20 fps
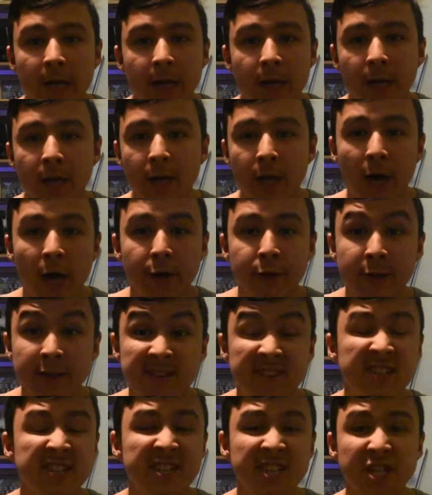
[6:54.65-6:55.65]
you know, the
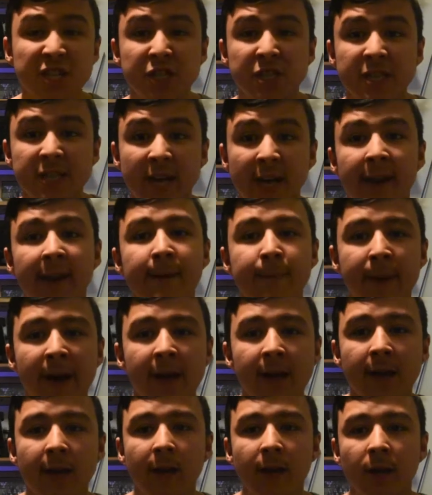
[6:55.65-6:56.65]
decisions that they
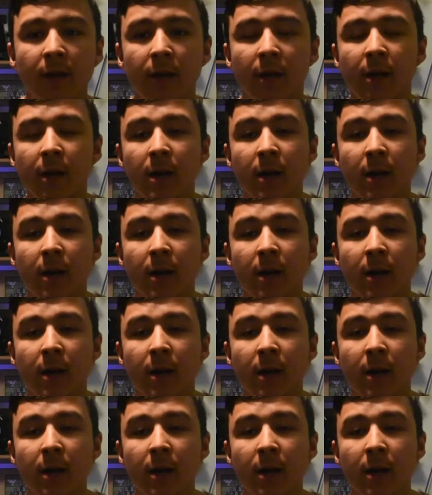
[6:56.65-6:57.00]
make